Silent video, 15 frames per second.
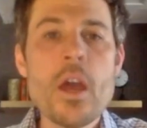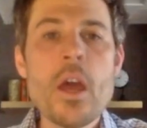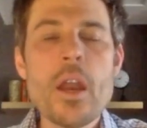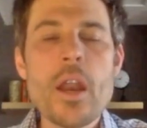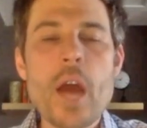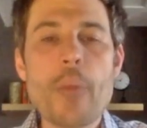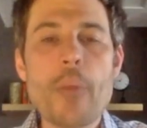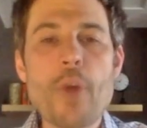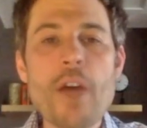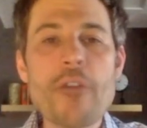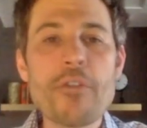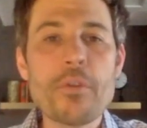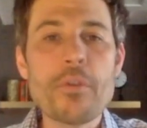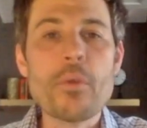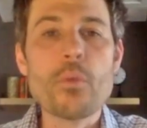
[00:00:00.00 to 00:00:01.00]

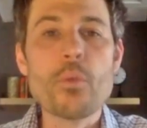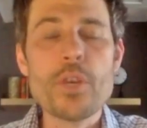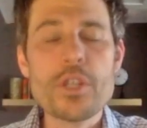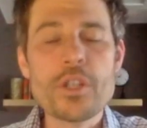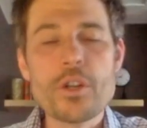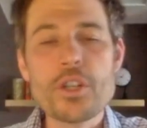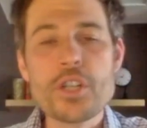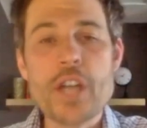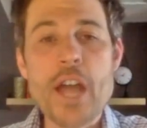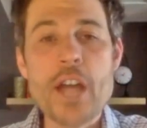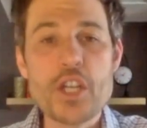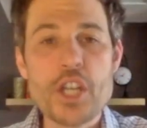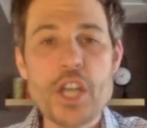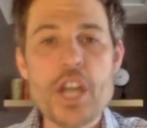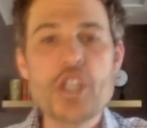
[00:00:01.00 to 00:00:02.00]
nonprofit research and
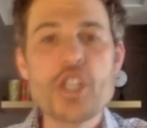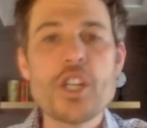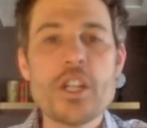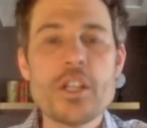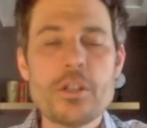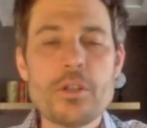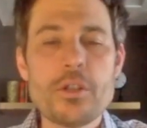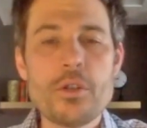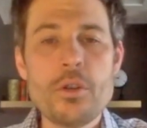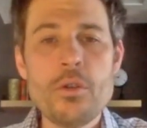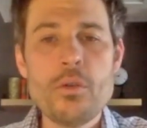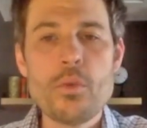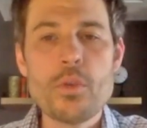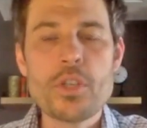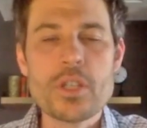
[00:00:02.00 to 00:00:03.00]
education
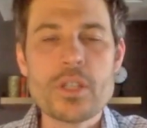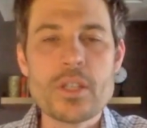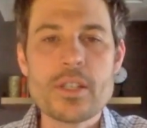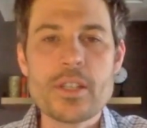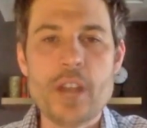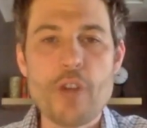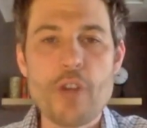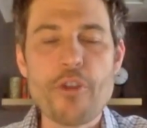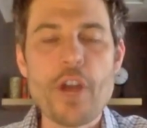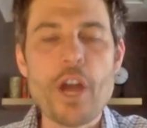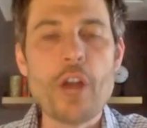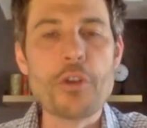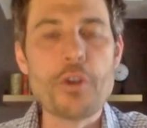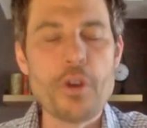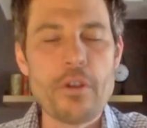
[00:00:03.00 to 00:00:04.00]
institute, which is the Center for
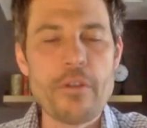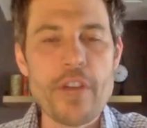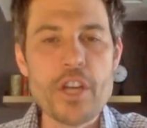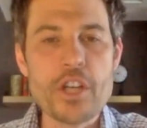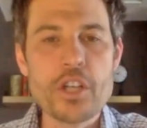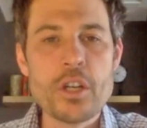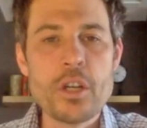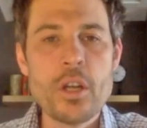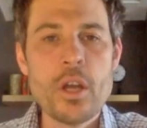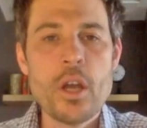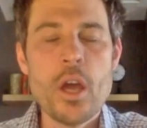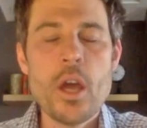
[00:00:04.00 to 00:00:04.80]
Healthcare Innovation.